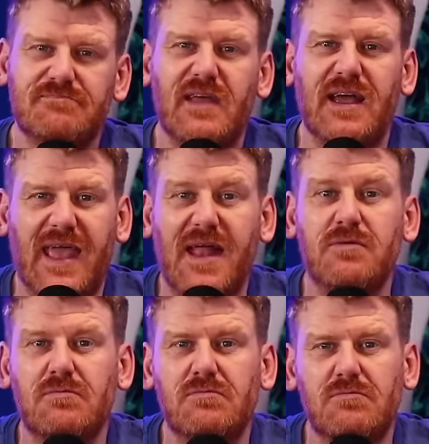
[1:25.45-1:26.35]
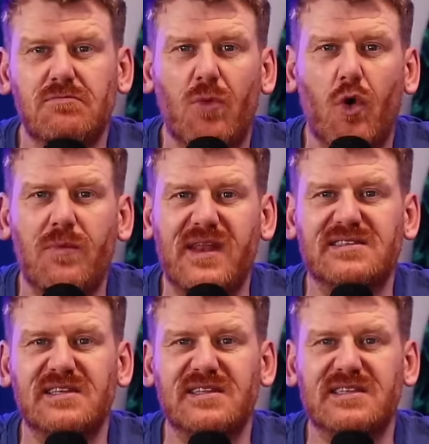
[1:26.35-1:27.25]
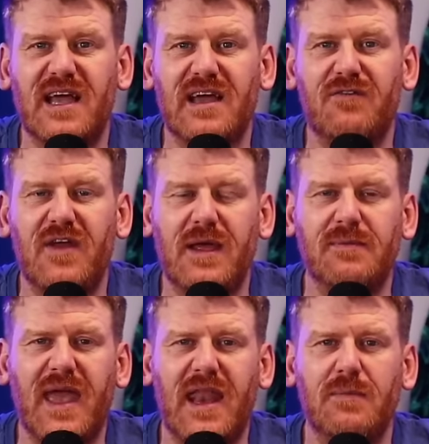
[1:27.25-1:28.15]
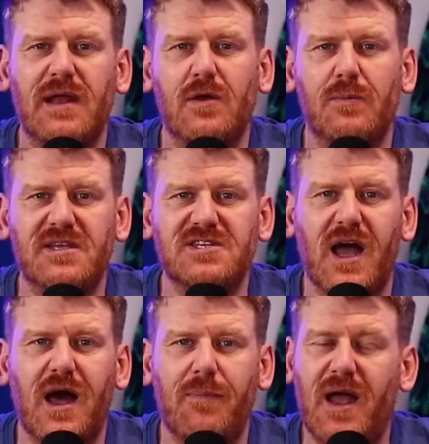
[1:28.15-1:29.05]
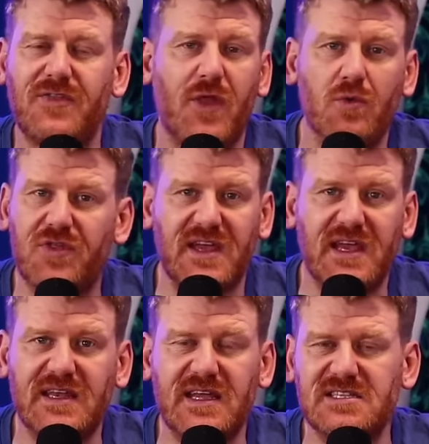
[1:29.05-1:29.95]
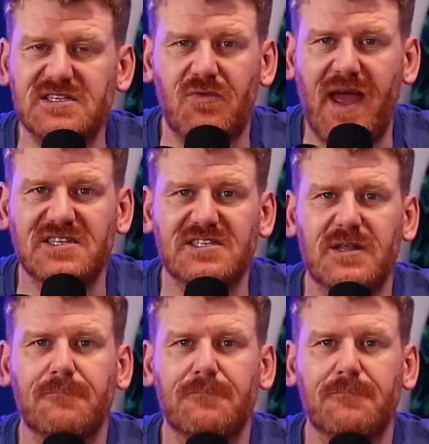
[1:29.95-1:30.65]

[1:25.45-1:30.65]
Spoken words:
again, more minutes in the tank for him. Get him a little bit sharper. I don't think he needs a rest.